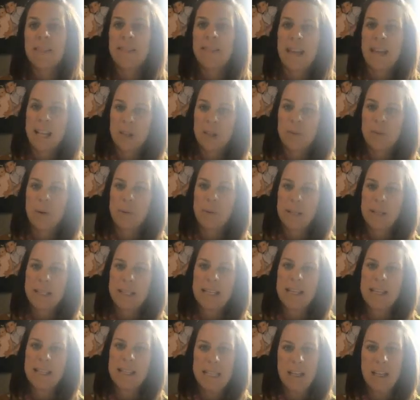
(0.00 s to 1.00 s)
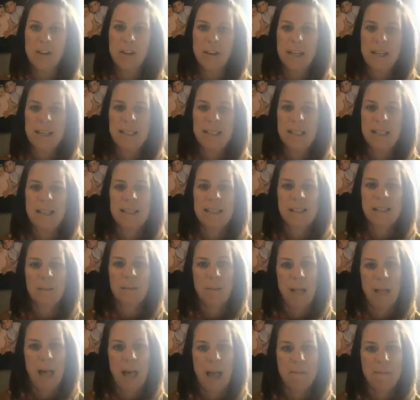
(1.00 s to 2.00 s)
That's where we see a decrease in
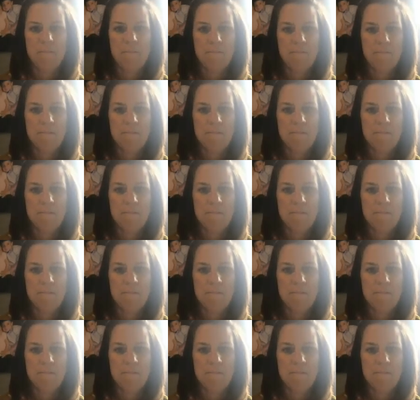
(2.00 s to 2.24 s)
supply.